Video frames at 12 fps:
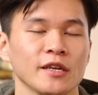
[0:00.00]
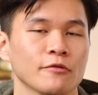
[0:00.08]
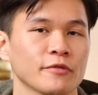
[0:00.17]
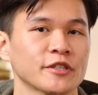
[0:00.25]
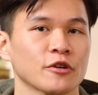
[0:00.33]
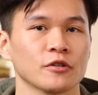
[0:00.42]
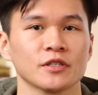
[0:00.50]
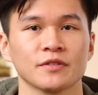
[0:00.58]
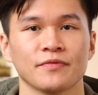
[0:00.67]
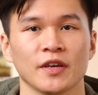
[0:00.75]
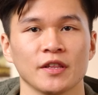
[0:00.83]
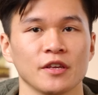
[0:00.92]
it
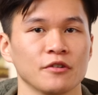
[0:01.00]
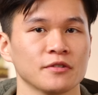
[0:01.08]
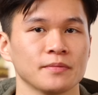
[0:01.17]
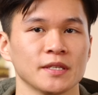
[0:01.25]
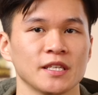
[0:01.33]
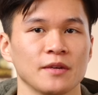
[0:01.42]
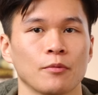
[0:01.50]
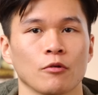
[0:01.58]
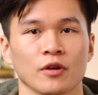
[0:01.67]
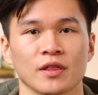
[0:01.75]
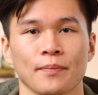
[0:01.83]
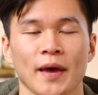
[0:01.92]
recharges via the USB-C
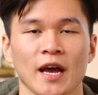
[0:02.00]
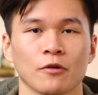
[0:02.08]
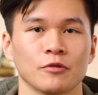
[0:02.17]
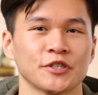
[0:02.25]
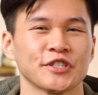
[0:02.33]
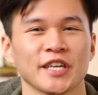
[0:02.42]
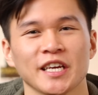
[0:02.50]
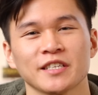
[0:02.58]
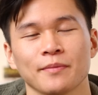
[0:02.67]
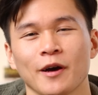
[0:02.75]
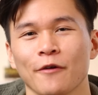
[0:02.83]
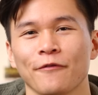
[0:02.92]
port in the back, which
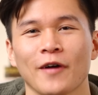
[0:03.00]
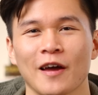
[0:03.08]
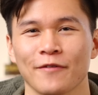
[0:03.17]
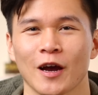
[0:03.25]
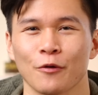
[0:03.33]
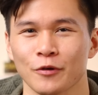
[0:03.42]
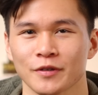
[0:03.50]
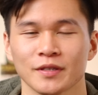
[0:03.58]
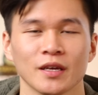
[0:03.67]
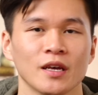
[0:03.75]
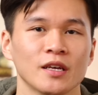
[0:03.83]
takes about 5 hours.